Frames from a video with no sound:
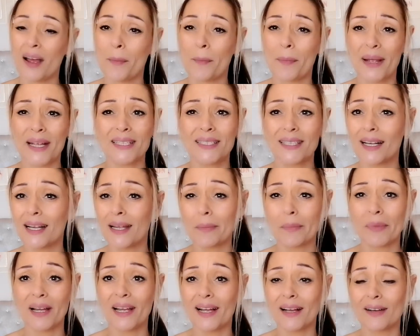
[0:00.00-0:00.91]
Basically
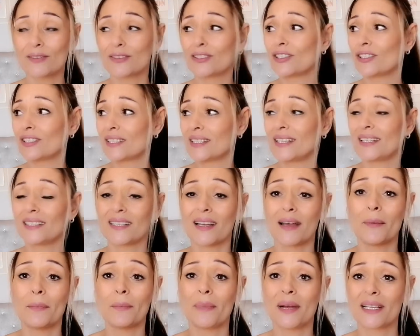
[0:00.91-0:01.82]
my house just needs
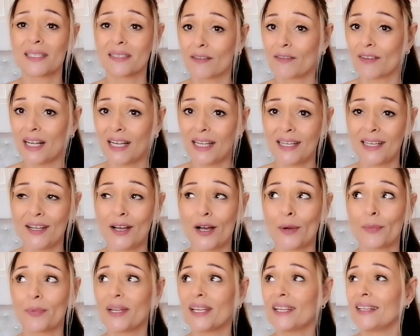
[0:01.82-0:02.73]
a massive clean
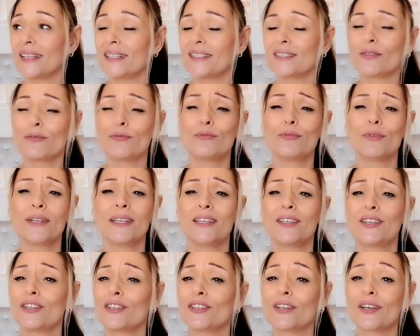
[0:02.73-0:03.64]
up. It needs a really
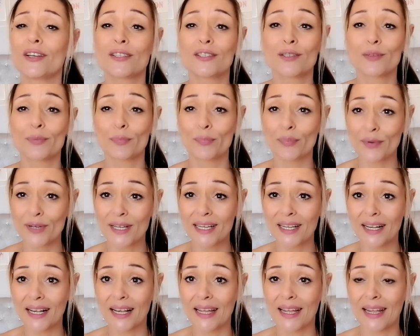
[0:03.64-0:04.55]
good
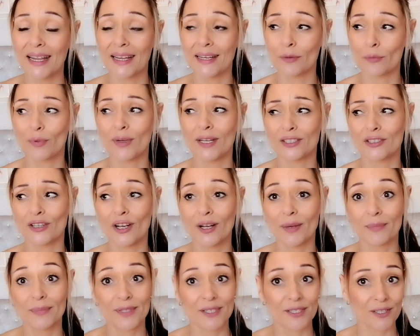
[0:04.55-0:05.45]
spring clean, which
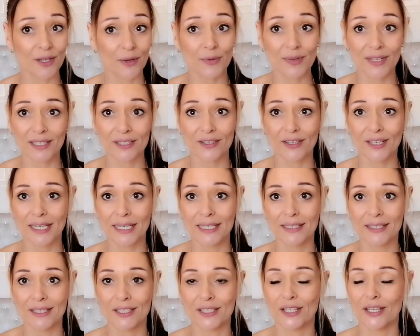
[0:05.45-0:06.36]
I'm so
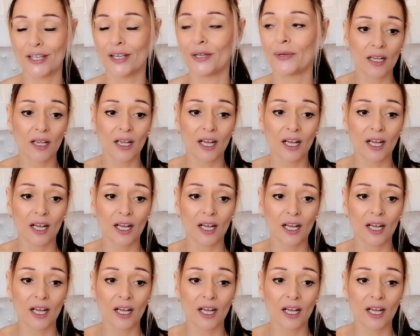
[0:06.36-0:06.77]
excited to do.